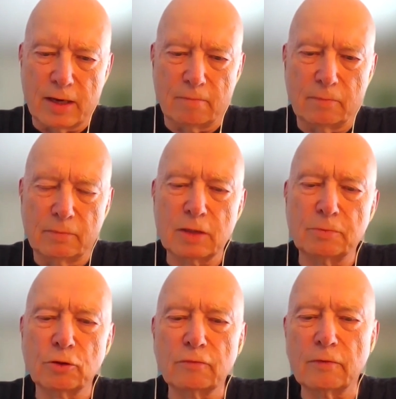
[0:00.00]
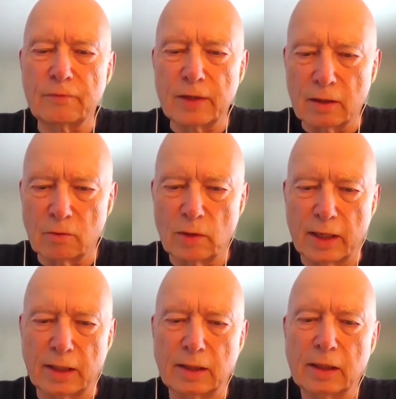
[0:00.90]
them, supportive of their
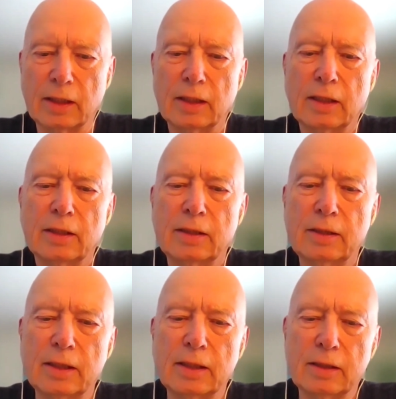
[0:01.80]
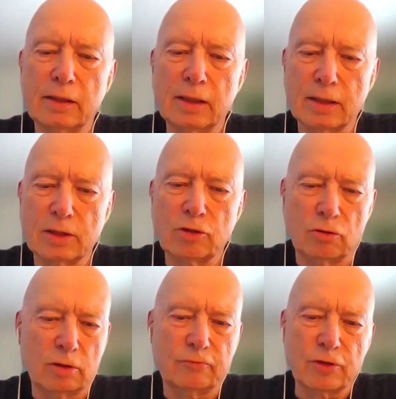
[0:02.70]
way, then that's
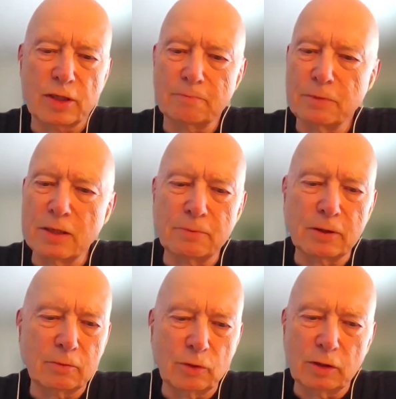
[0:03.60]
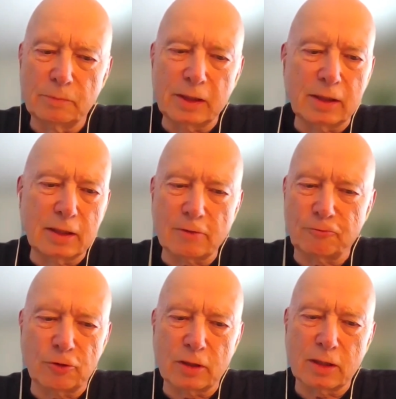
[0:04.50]
good. For some people, it will be
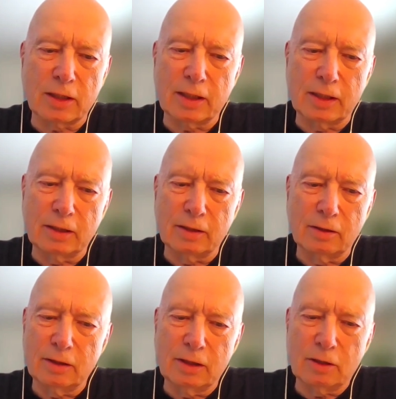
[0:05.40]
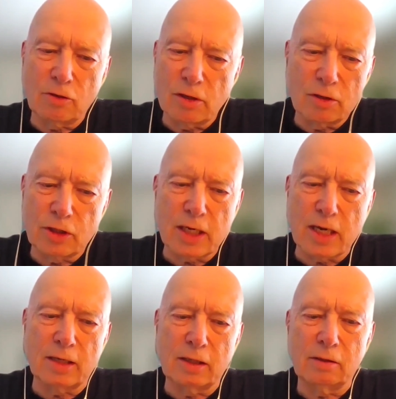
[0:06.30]
different and you don't
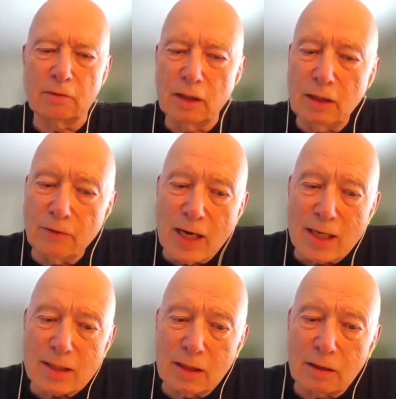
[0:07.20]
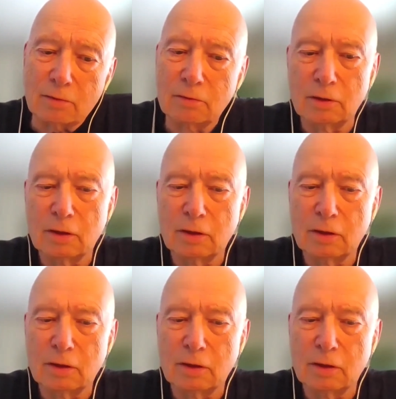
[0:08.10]
understand it, even asking.